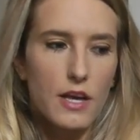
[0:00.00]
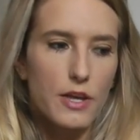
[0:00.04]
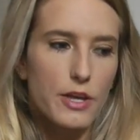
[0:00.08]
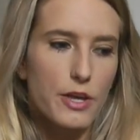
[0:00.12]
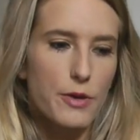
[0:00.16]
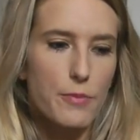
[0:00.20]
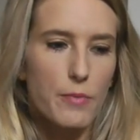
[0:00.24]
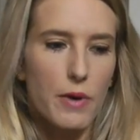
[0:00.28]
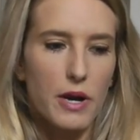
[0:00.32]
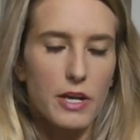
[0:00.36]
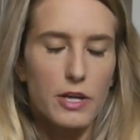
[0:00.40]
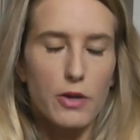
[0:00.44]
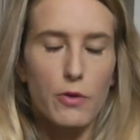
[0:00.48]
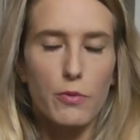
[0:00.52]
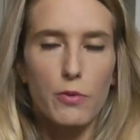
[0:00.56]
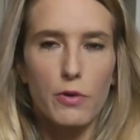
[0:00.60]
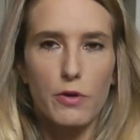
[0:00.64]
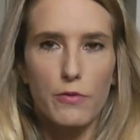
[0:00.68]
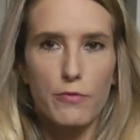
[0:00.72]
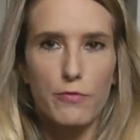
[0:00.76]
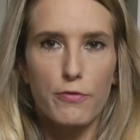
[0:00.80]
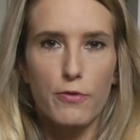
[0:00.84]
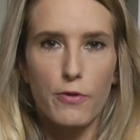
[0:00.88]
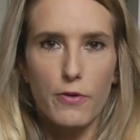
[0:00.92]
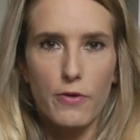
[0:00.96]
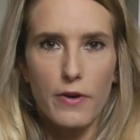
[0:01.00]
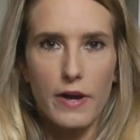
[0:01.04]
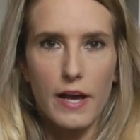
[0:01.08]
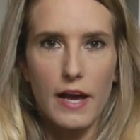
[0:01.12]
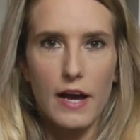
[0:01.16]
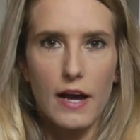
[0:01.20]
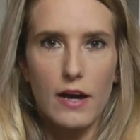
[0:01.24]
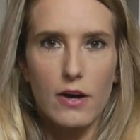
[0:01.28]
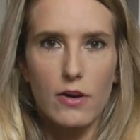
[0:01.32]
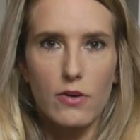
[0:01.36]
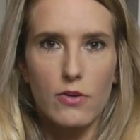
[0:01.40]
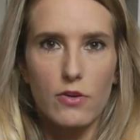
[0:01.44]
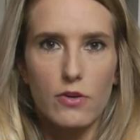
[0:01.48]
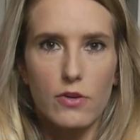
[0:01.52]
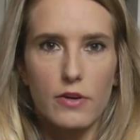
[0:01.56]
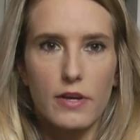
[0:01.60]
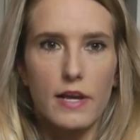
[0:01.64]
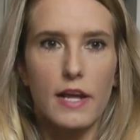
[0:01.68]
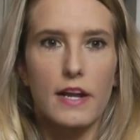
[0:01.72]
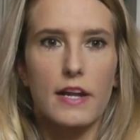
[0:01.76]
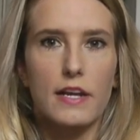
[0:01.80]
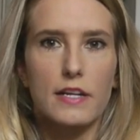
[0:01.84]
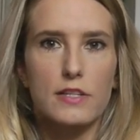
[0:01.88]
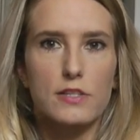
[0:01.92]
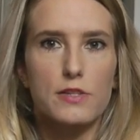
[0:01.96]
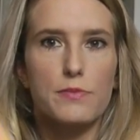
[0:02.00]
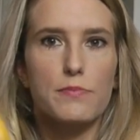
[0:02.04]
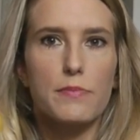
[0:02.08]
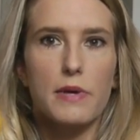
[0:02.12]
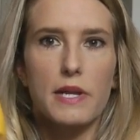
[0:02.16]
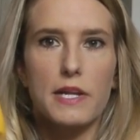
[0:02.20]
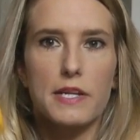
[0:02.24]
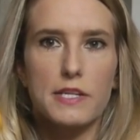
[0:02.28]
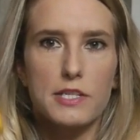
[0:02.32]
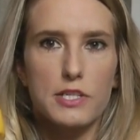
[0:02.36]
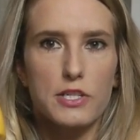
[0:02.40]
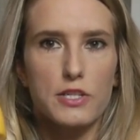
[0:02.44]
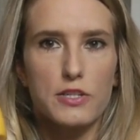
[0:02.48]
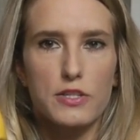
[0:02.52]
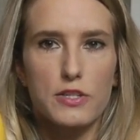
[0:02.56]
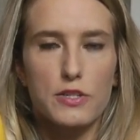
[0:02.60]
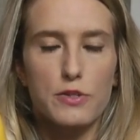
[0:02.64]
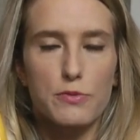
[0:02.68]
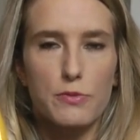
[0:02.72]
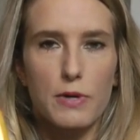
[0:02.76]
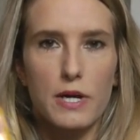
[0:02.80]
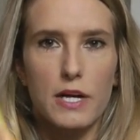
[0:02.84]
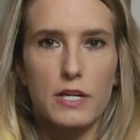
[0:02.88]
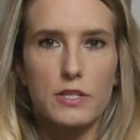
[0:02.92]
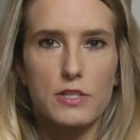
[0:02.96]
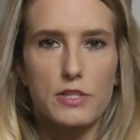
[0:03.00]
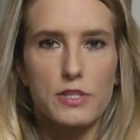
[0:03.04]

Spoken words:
you might not want to fork out on getting some miniatures as well.